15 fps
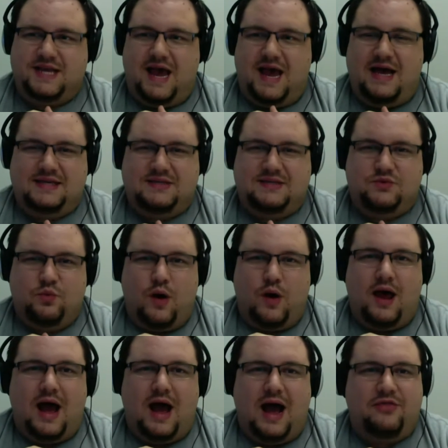asked what
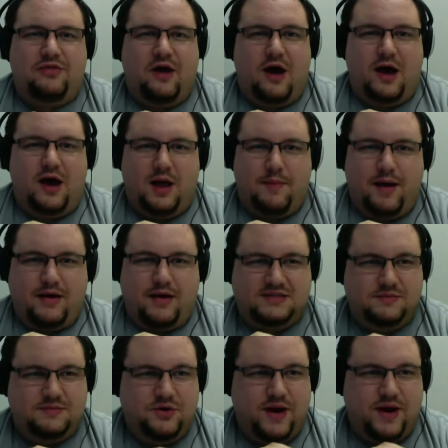I thought about
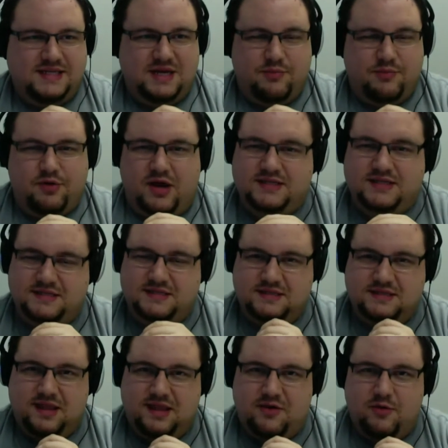some new IT processes that
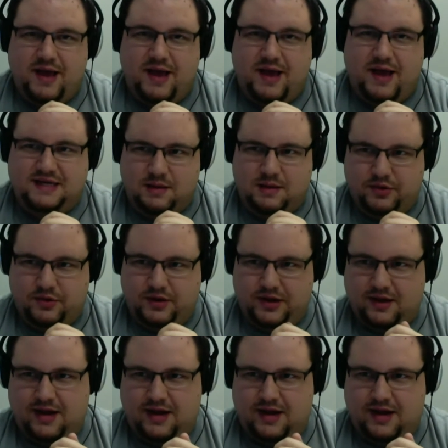they were passing in the building.